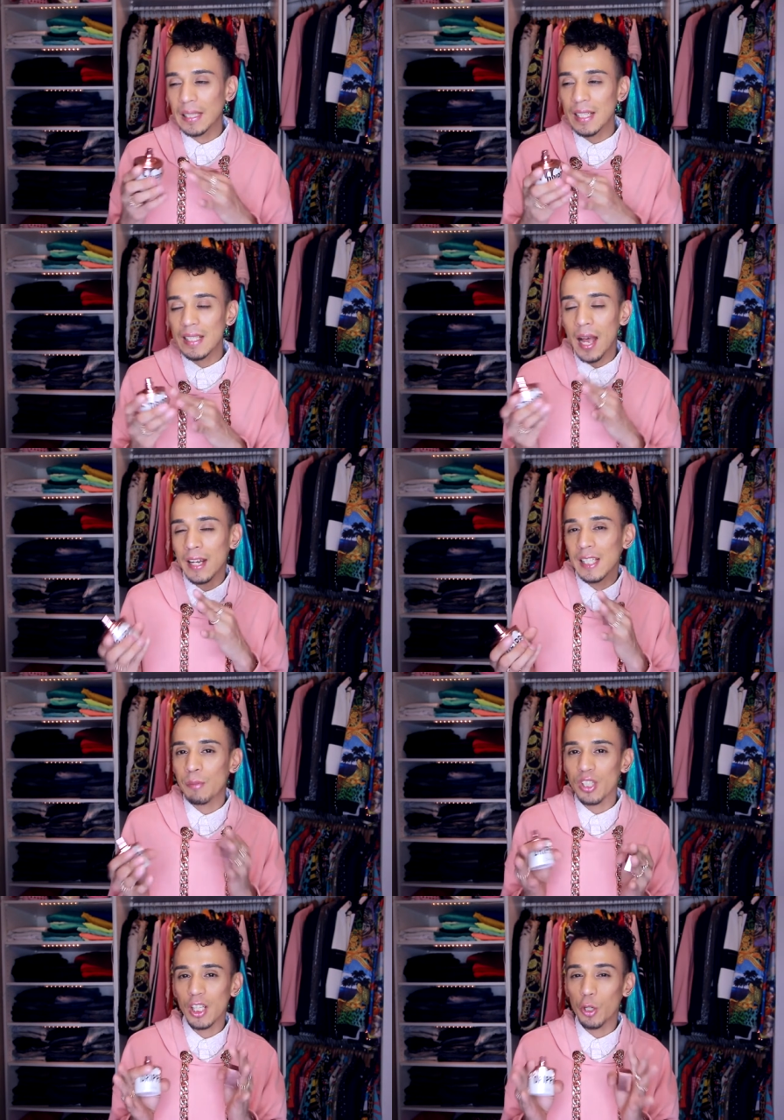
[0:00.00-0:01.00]
but this kind of
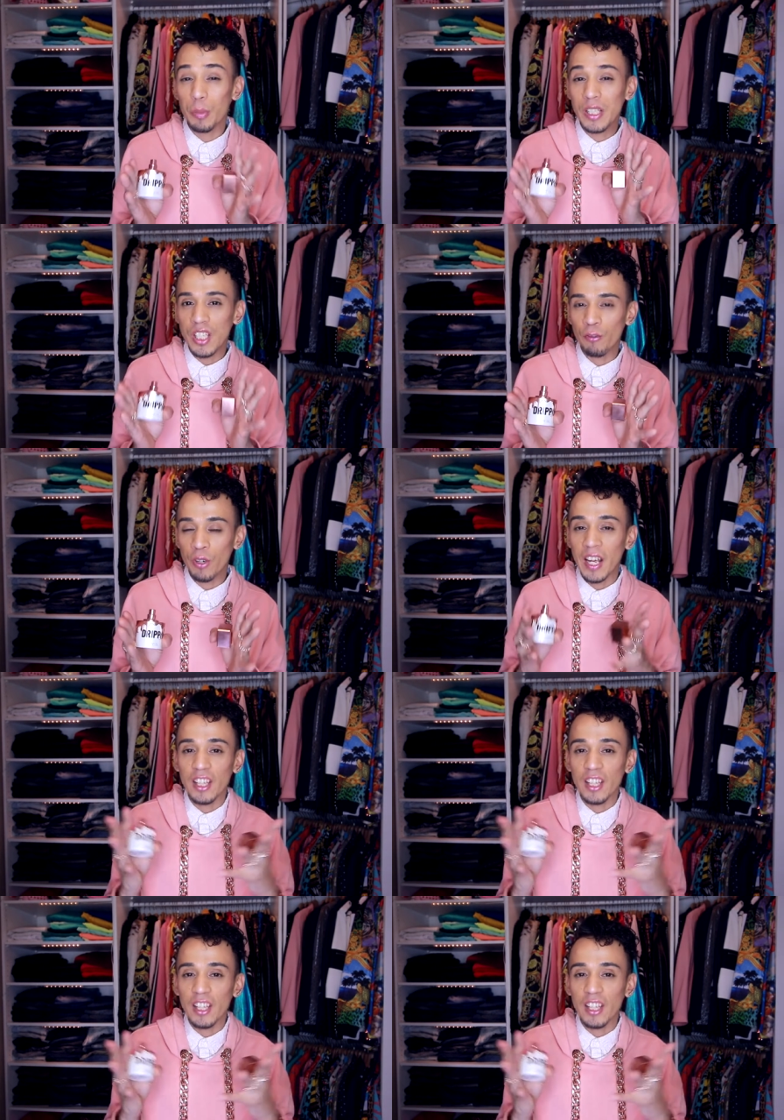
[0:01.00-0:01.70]
smells a little bit different.